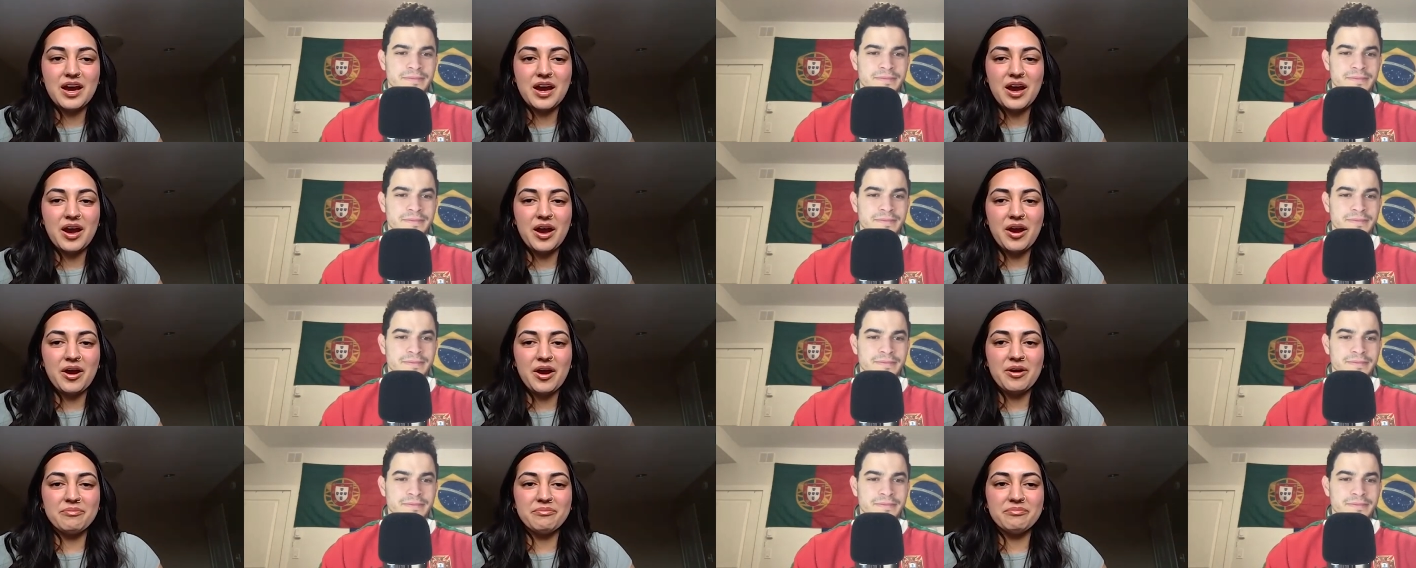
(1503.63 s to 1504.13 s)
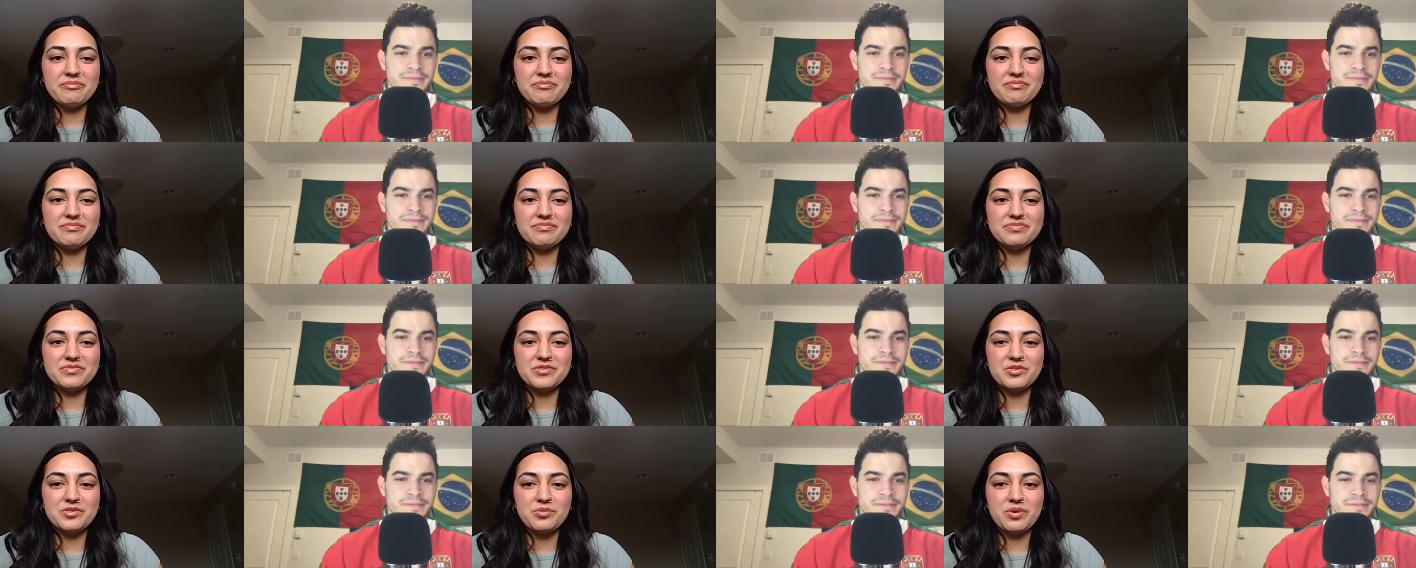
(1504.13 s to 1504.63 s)

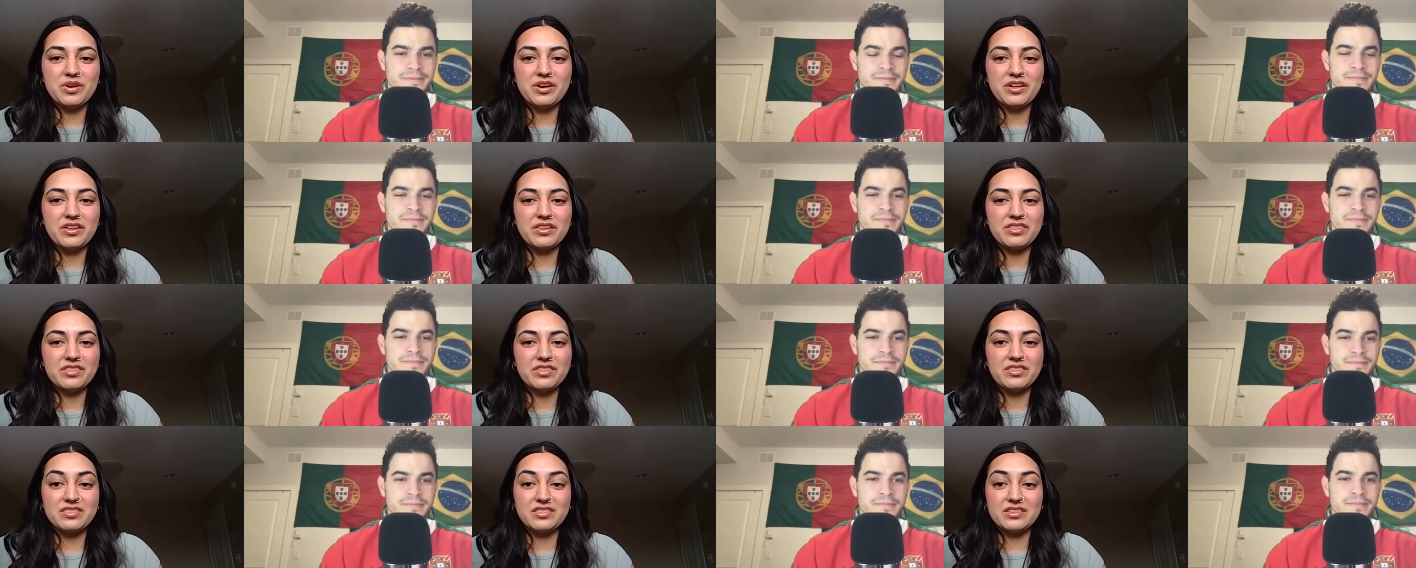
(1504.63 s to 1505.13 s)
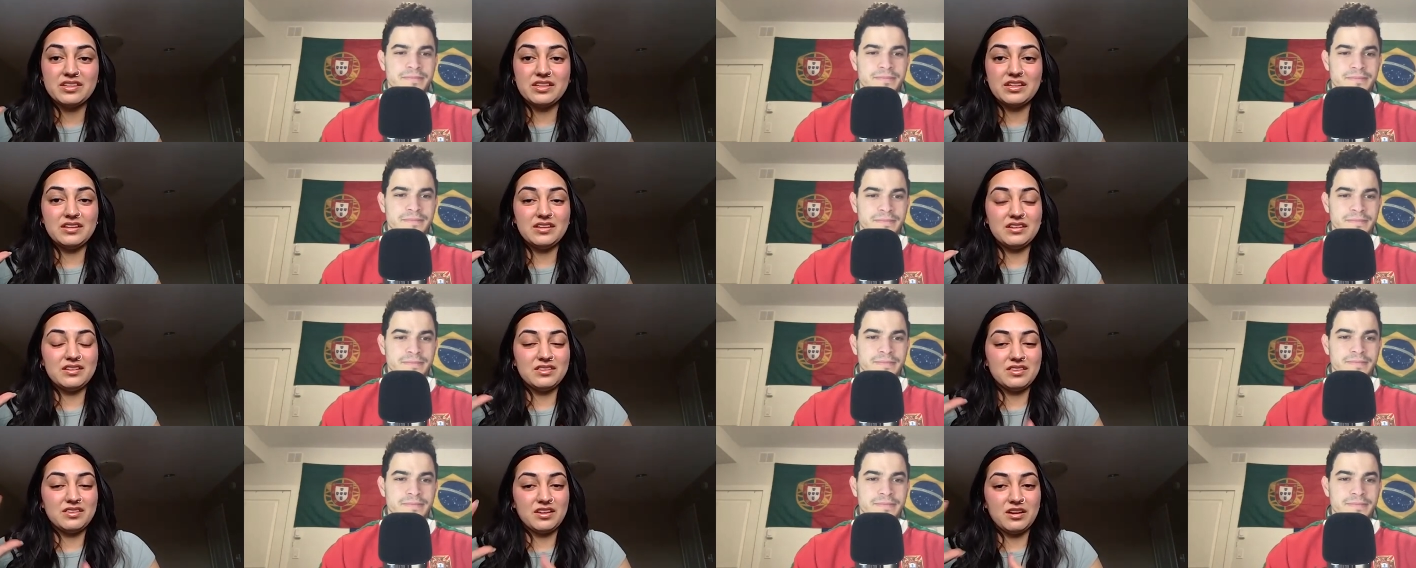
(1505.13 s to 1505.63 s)
Speaker 1: um, with
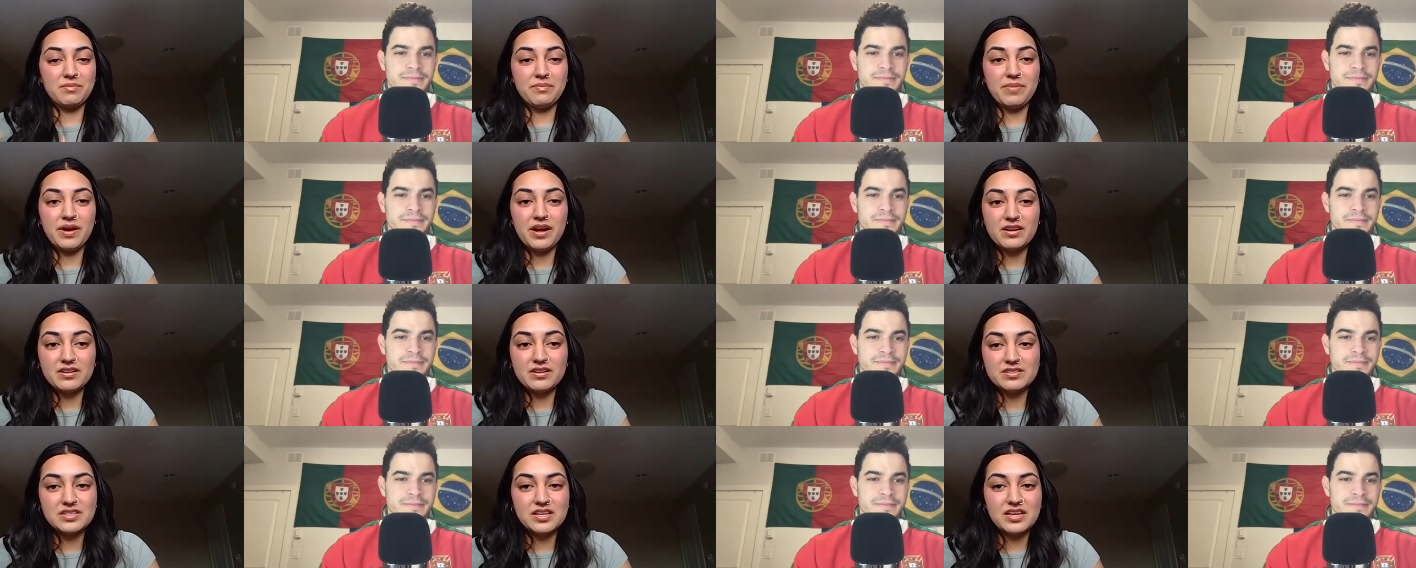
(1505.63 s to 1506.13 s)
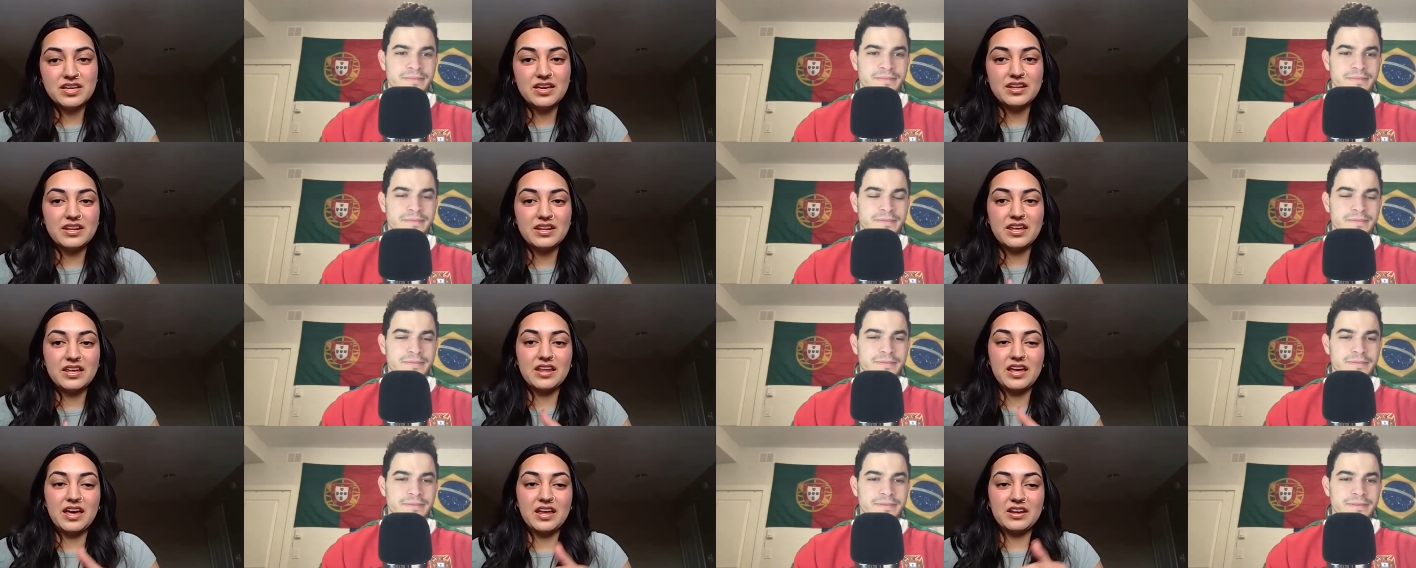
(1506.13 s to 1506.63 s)
the the comparison
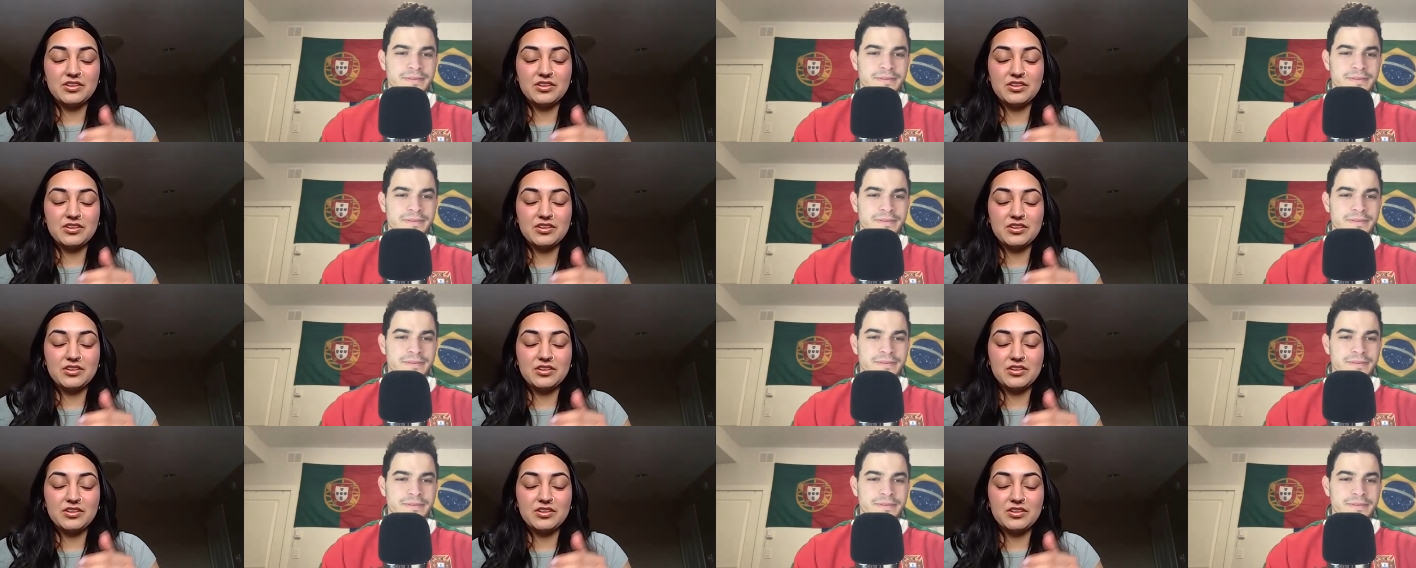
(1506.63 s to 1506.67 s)
and,